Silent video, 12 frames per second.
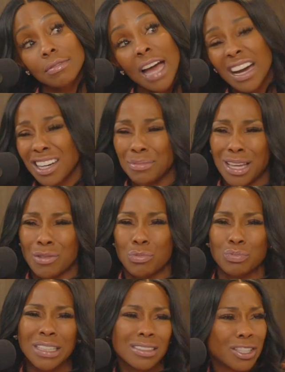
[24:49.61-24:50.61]
I could have like,
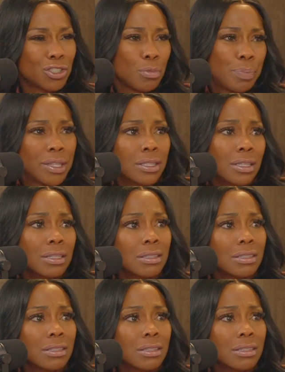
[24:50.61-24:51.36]
that's not your business.